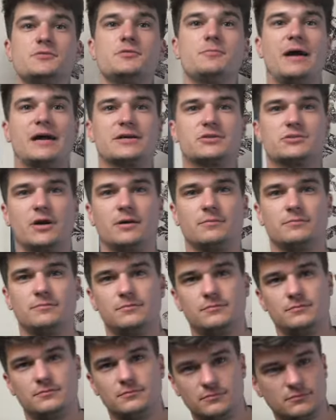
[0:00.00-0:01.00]
a new backdrop
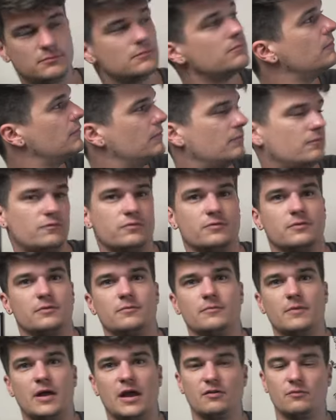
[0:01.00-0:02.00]

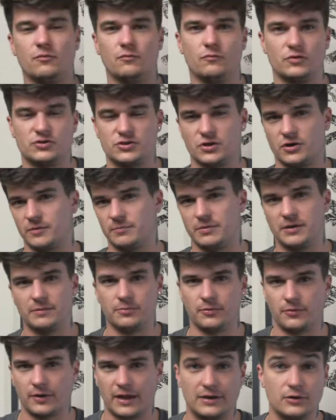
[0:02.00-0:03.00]
for returning
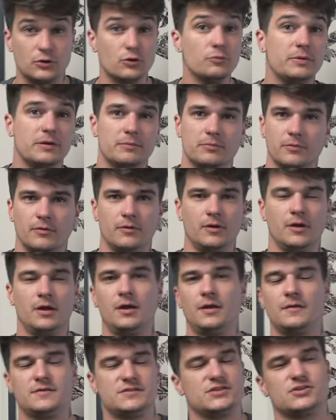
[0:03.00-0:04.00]
people and new people.
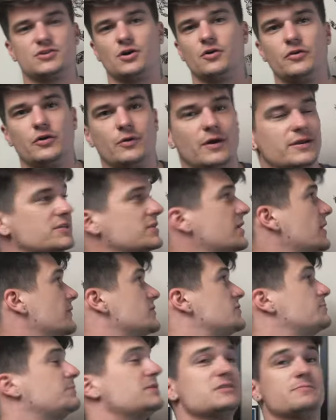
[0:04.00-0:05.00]
This is all new. I just got
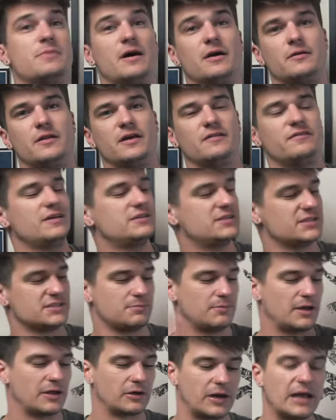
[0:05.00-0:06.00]
this Pizza Pirate Life. It
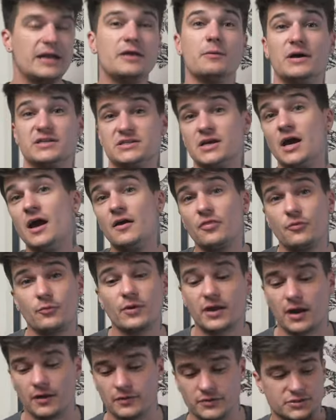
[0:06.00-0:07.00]
doesn't matter. Anyways,
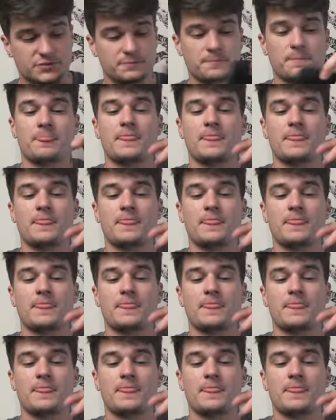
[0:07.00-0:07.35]
three colors.